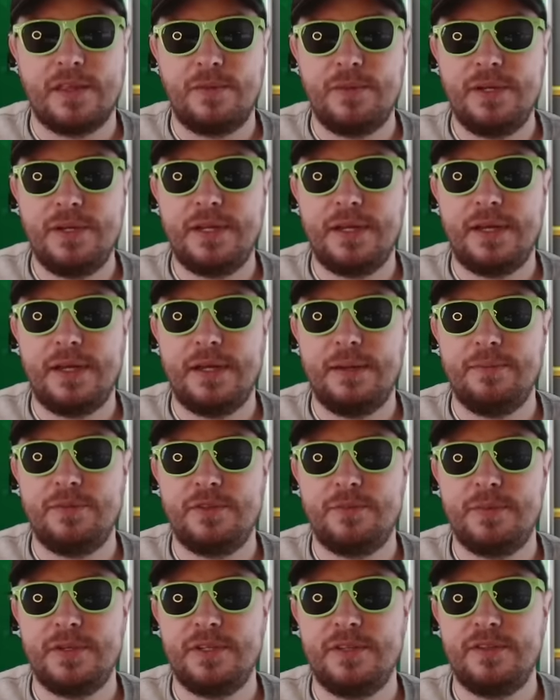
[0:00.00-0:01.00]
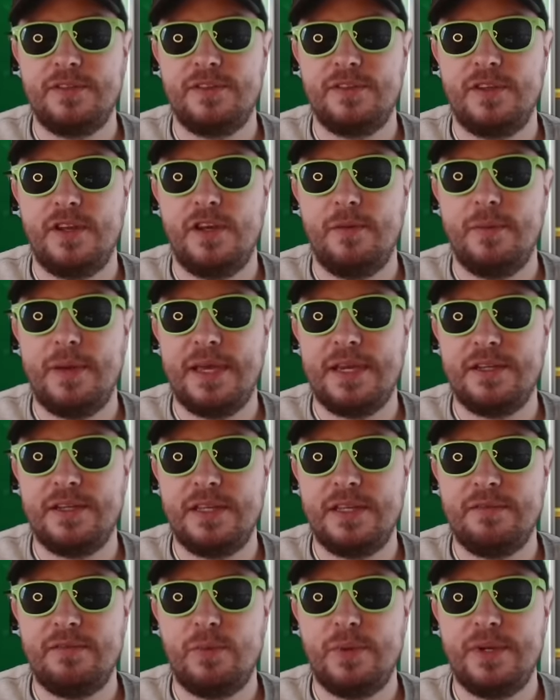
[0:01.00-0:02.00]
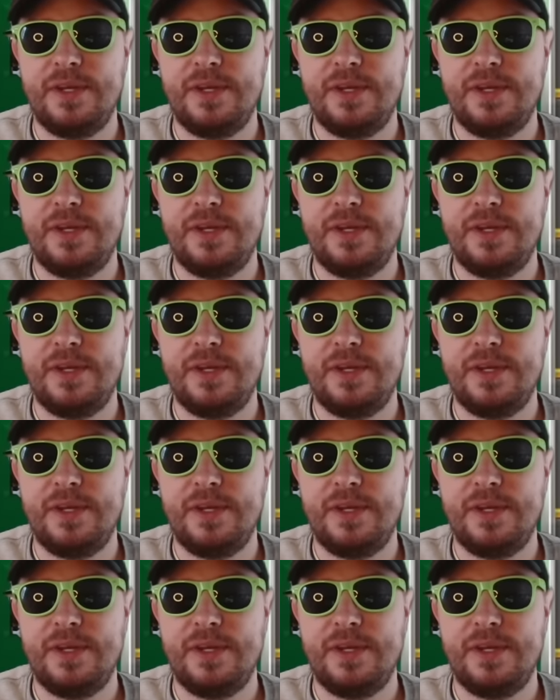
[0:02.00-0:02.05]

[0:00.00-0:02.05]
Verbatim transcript: 3 times spins. No, man, you give a